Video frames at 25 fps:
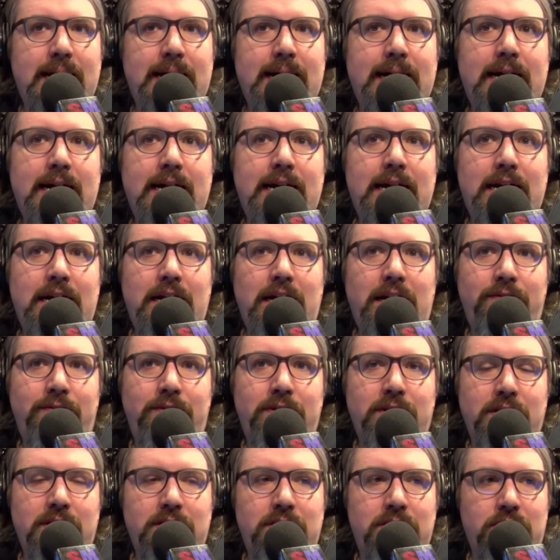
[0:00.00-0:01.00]
Uh, if
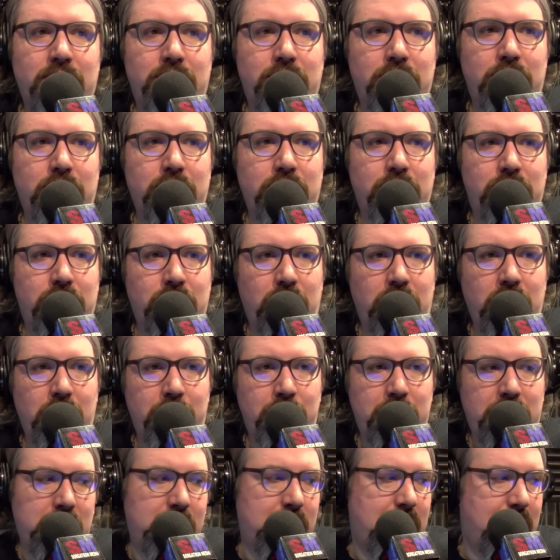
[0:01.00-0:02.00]
you listen to certain
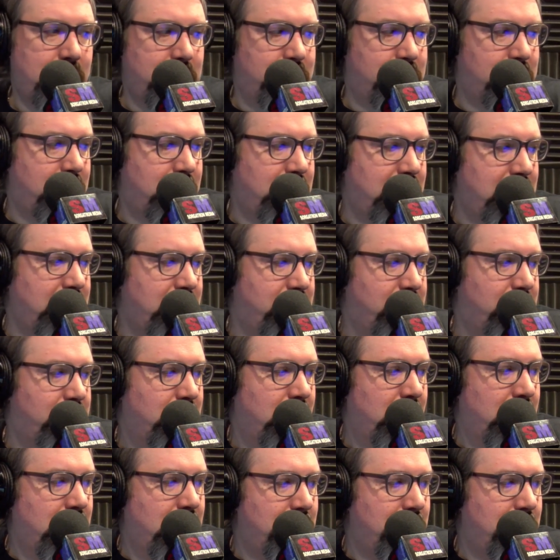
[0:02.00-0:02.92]
startupy kinds of things,